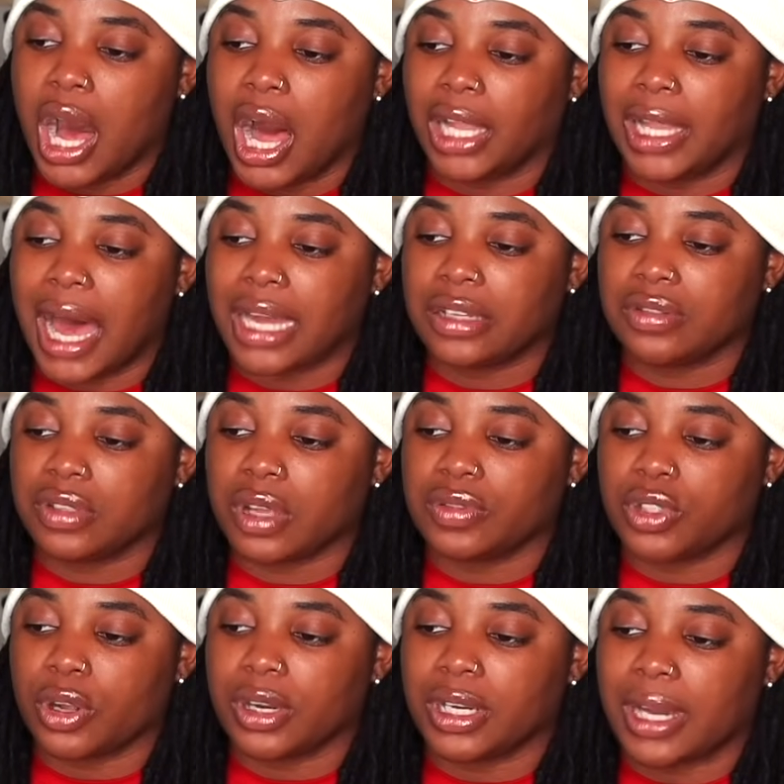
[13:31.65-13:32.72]
A lot of stuff
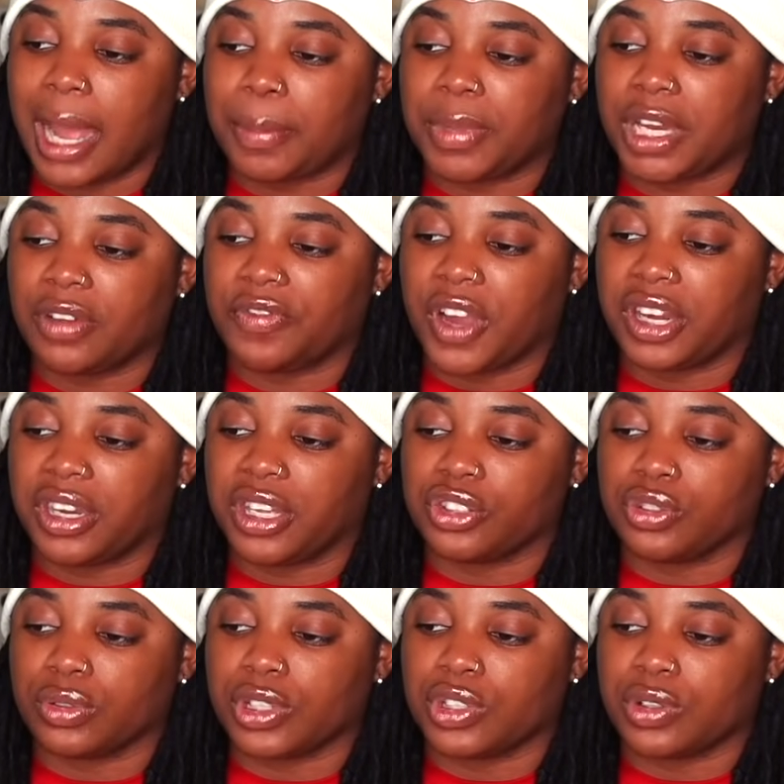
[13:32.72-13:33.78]
started happening
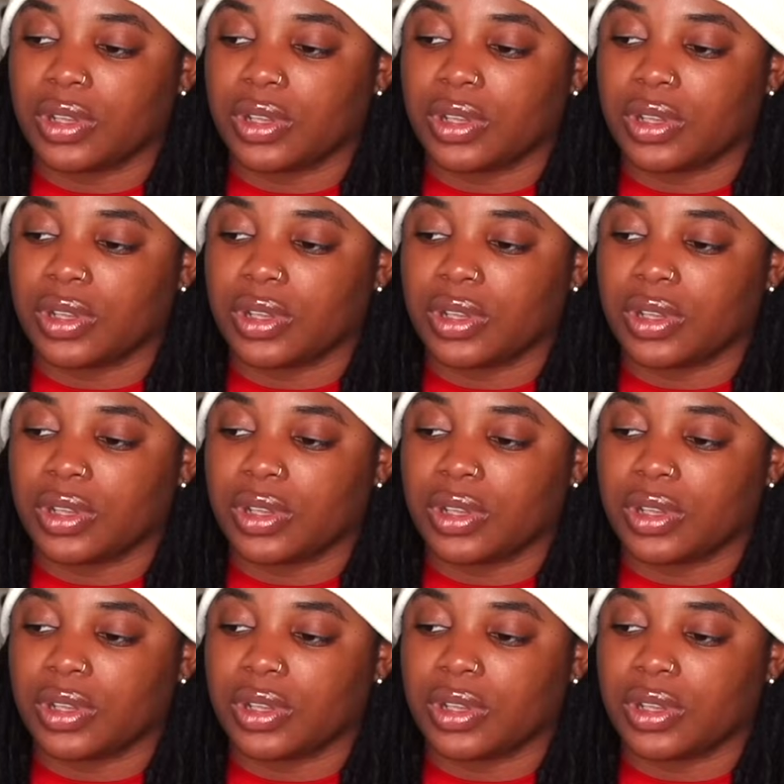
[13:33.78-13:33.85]
financially.